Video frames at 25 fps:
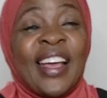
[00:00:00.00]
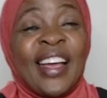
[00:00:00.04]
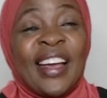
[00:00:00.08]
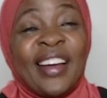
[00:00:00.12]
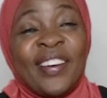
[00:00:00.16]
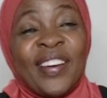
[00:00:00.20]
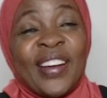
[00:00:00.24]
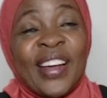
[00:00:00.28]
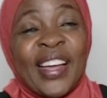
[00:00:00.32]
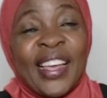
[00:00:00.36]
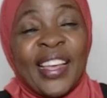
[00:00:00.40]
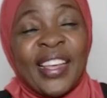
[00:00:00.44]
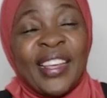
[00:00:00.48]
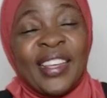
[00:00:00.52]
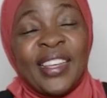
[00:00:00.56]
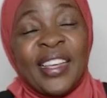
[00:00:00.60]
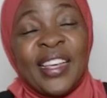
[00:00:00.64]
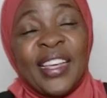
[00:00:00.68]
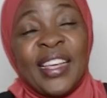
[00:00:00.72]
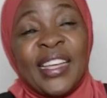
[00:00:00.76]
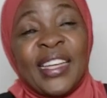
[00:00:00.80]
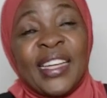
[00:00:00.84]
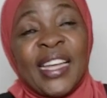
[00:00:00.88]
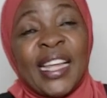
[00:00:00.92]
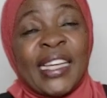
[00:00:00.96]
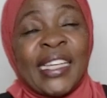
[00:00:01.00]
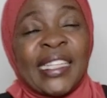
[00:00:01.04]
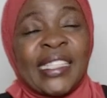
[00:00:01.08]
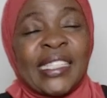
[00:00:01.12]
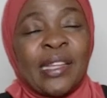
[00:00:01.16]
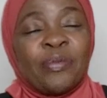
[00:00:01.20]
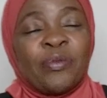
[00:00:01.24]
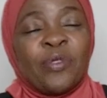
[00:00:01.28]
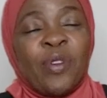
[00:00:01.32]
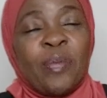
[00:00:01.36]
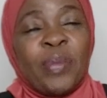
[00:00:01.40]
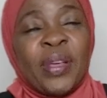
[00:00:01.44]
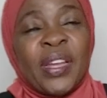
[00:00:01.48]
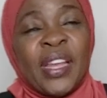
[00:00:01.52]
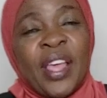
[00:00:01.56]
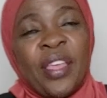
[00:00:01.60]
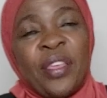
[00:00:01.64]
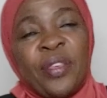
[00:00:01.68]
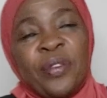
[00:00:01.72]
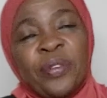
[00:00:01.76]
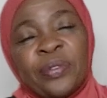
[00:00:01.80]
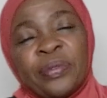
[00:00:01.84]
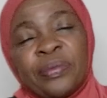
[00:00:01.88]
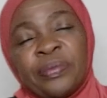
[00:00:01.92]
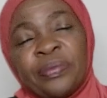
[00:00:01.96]
Okay. Take a step to a better
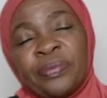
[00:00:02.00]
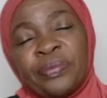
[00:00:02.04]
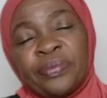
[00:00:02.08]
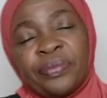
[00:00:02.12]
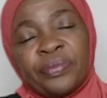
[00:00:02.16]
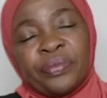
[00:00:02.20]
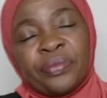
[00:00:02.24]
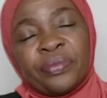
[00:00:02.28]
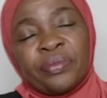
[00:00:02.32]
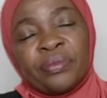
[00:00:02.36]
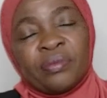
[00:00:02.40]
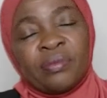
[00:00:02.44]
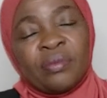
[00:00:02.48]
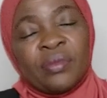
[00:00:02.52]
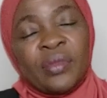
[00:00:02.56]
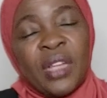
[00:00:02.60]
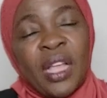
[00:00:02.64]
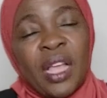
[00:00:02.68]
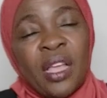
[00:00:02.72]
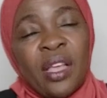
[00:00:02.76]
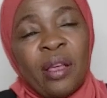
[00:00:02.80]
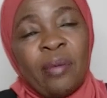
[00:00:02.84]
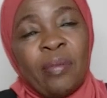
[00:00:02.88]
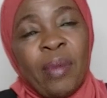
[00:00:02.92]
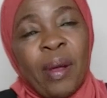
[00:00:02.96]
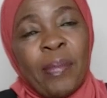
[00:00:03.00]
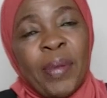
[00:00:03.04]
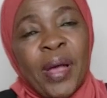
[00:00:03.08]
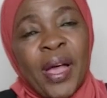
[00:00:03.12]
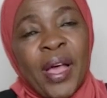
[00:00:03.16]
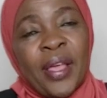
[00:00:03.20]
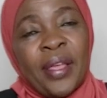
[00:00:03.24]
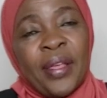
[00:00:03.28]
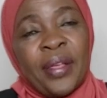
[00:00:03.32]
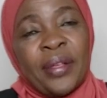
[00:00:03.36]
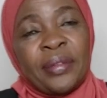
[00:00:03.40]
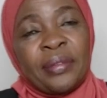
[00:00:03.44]
you. Bye-bye.